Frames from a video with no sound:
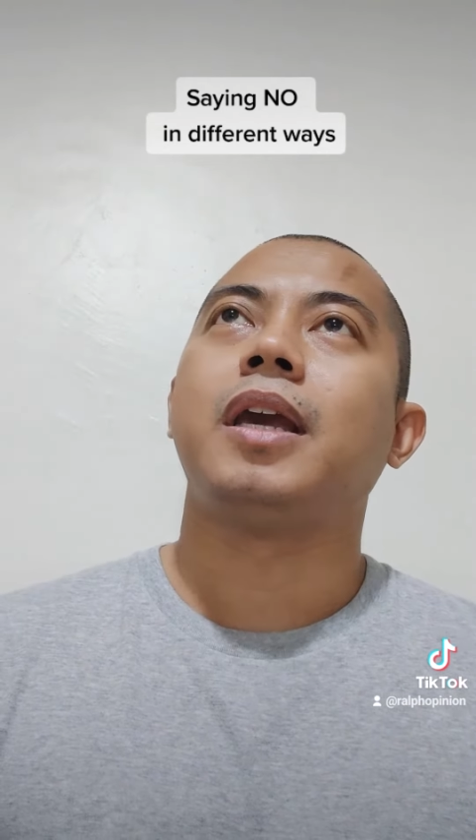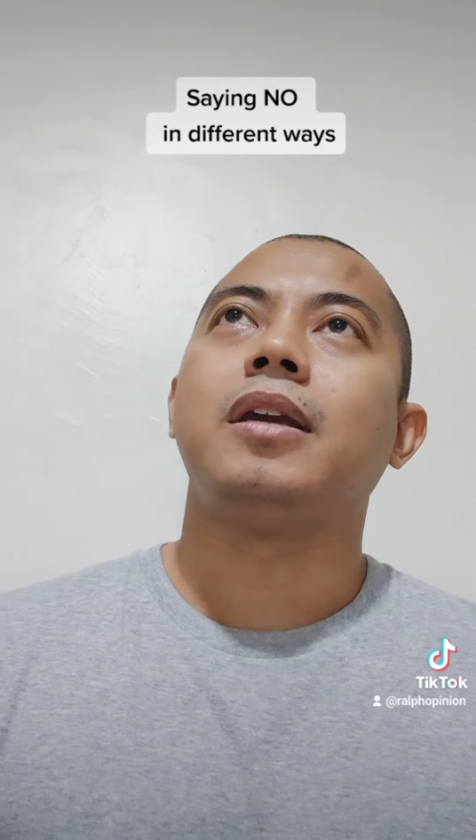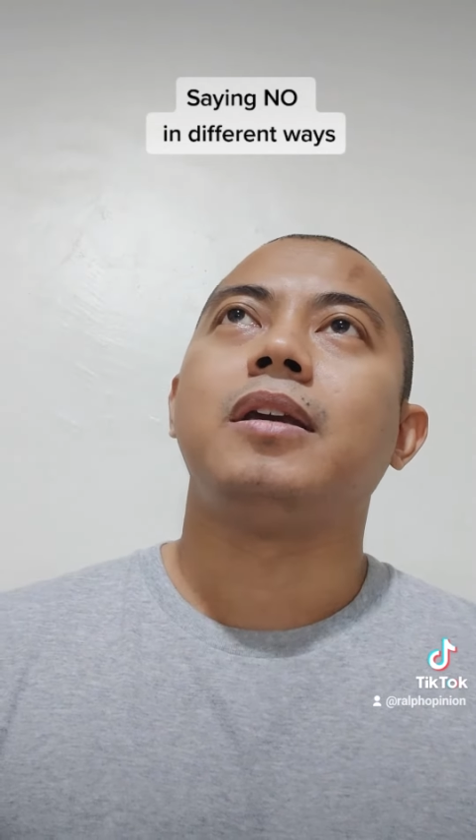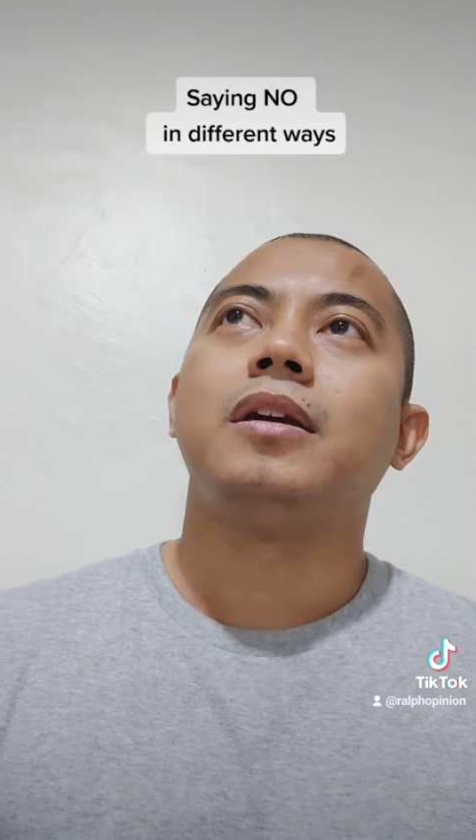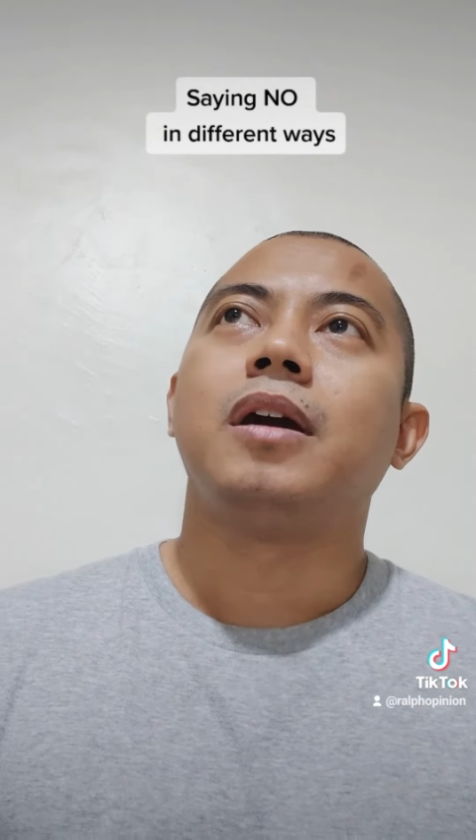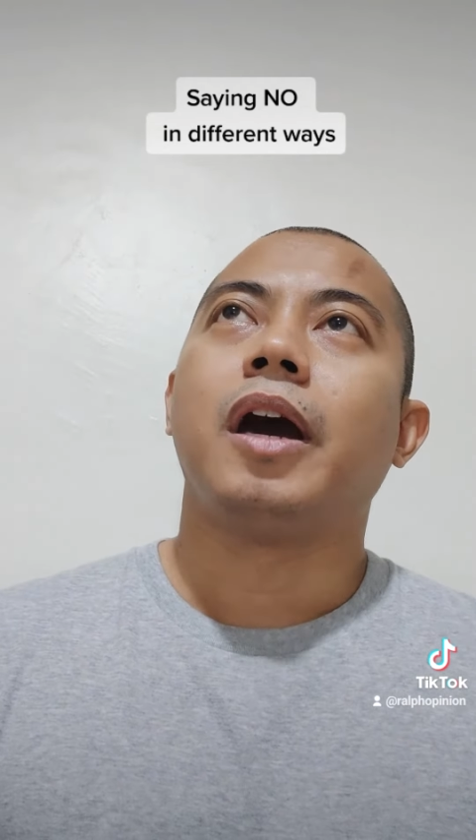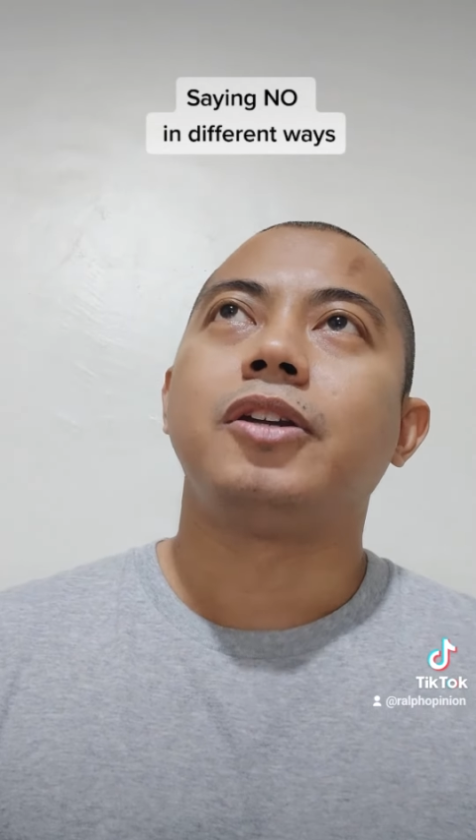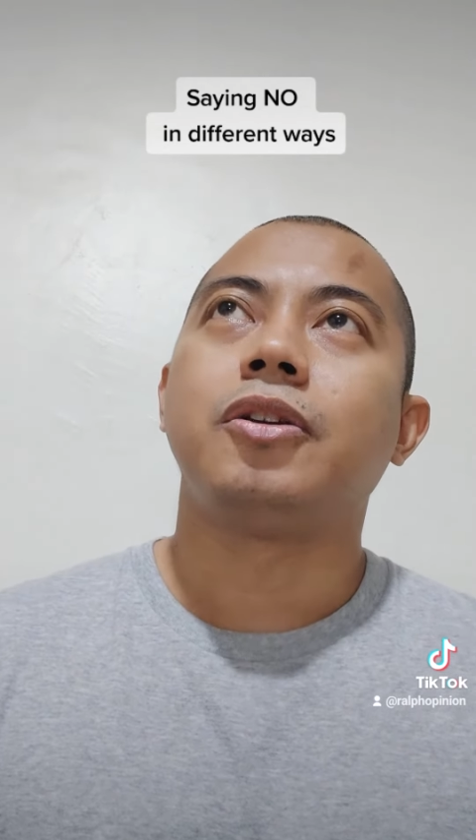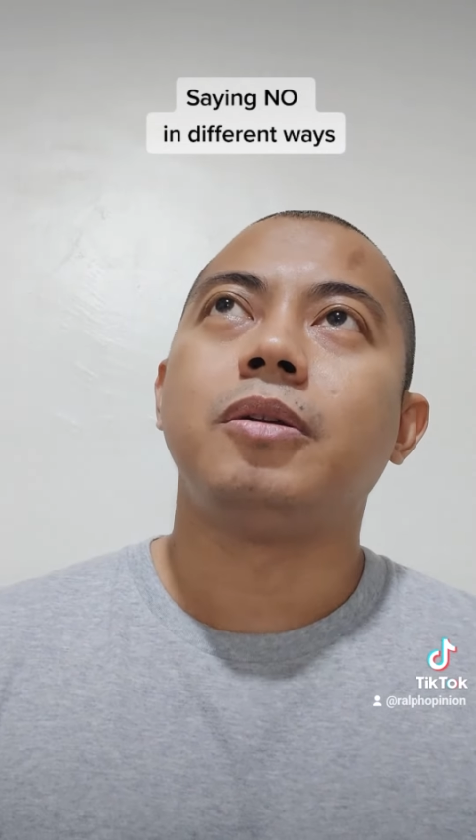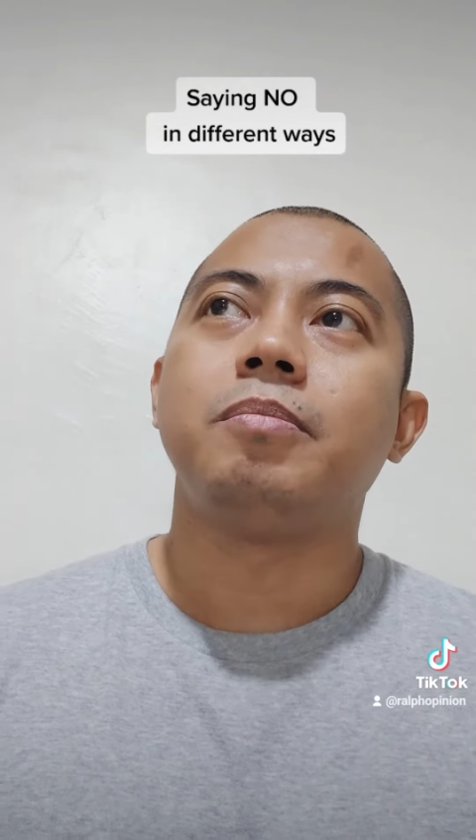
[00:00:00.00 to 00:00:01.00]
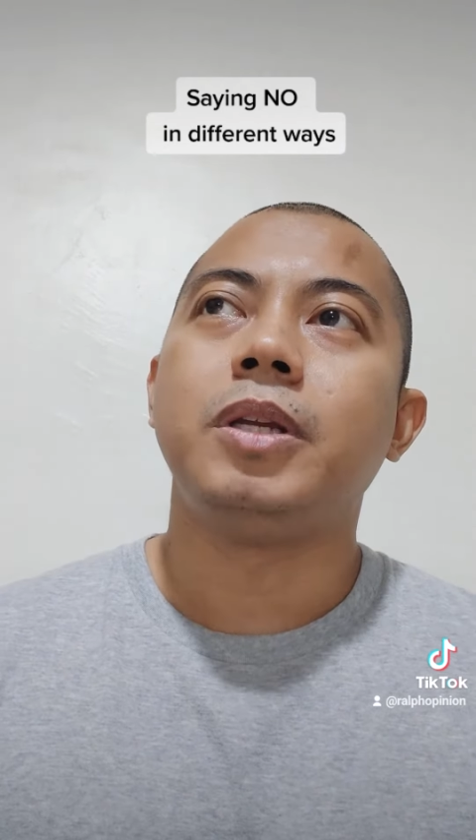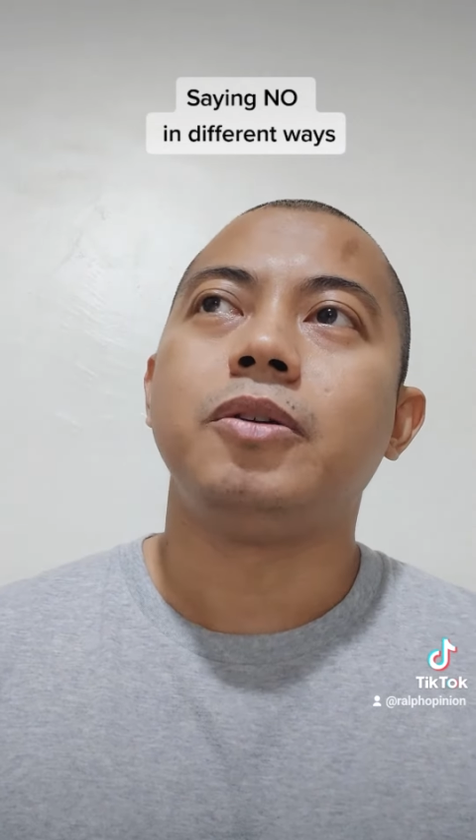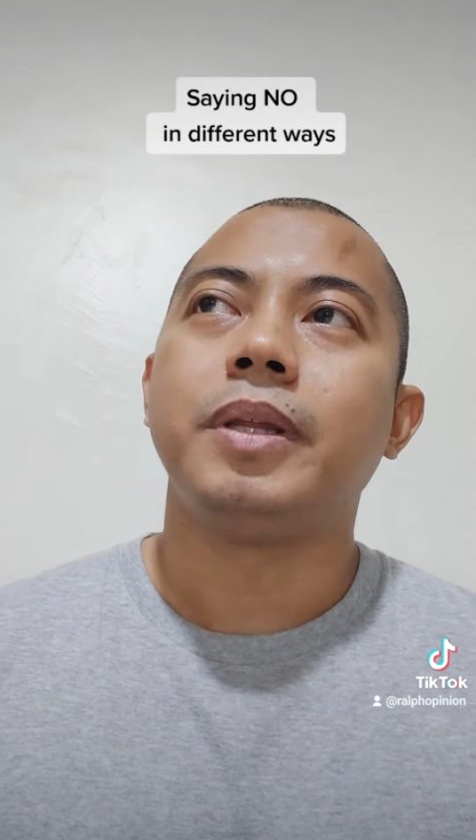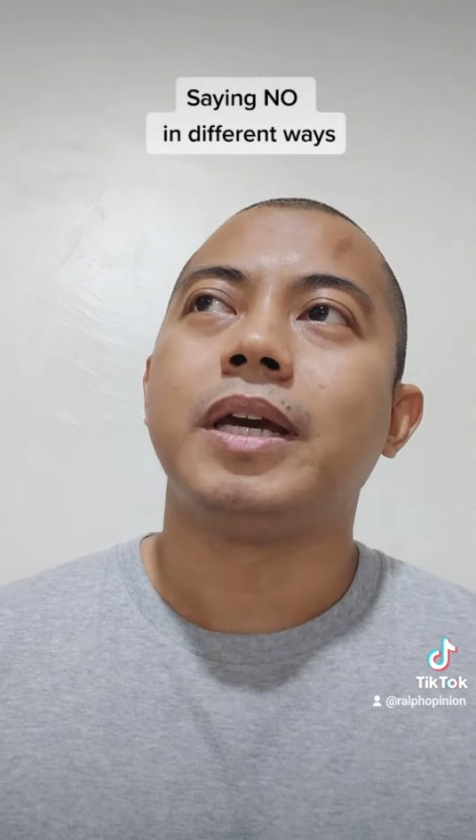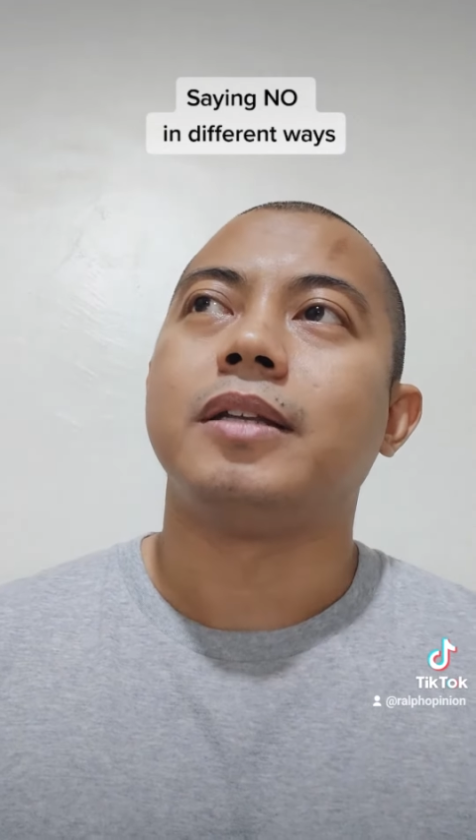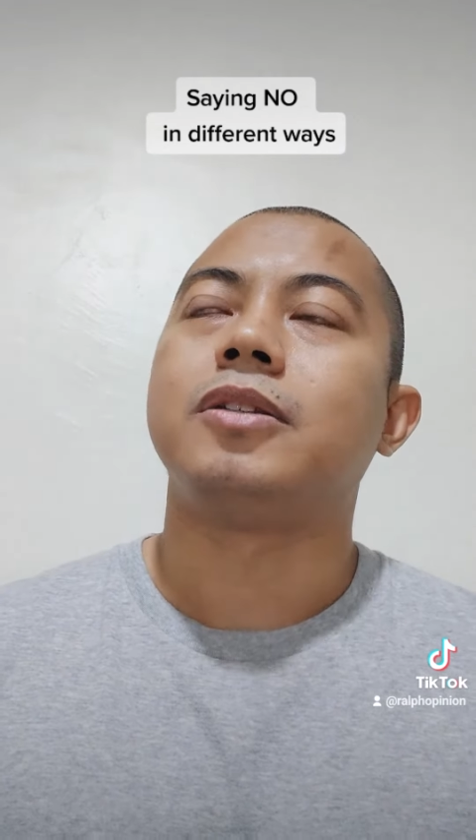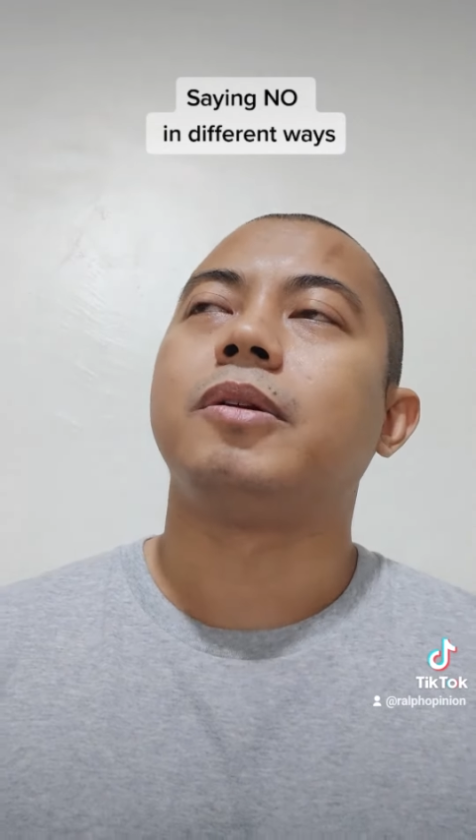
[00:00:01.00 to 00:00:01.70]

hey, I shouldn't be doing that.